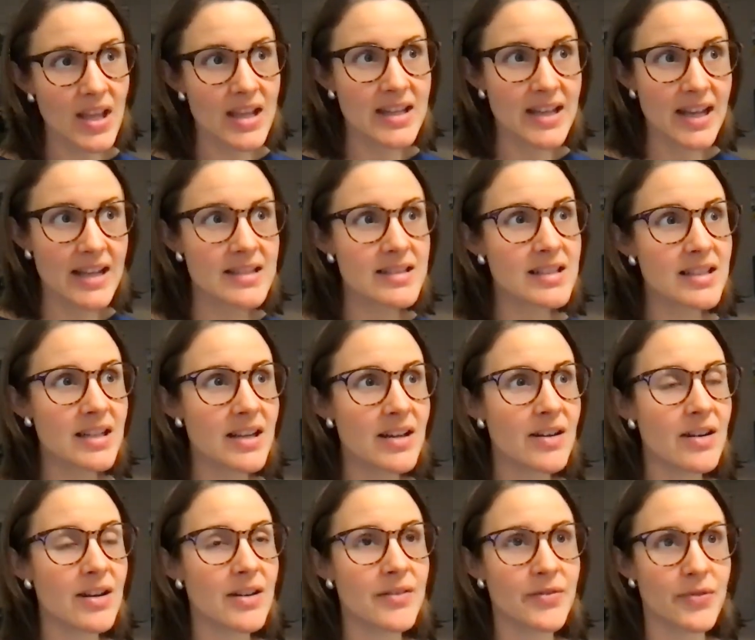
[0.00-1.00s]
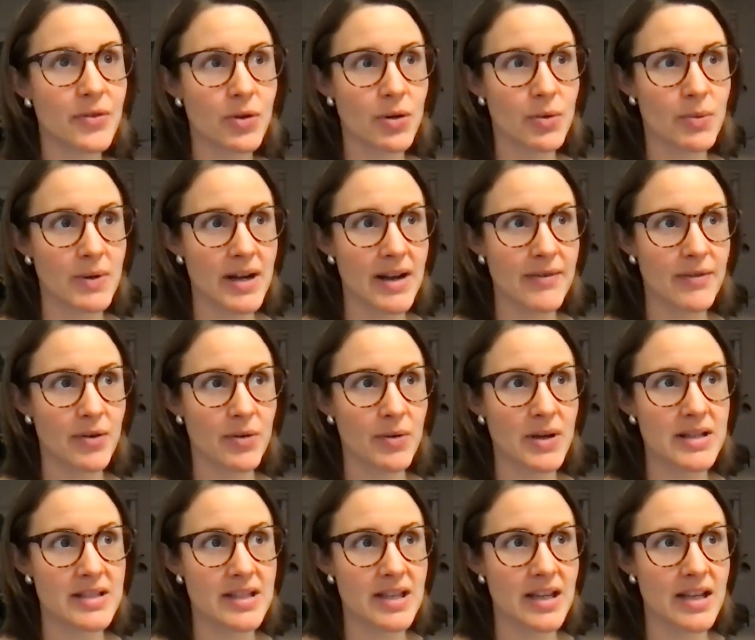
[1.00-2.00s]
Nancy, for whatever
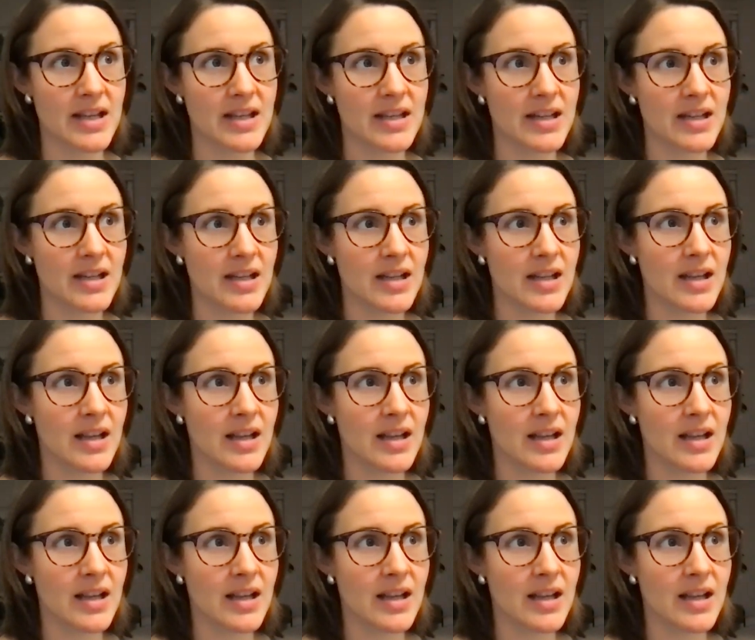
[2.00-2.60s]
reason,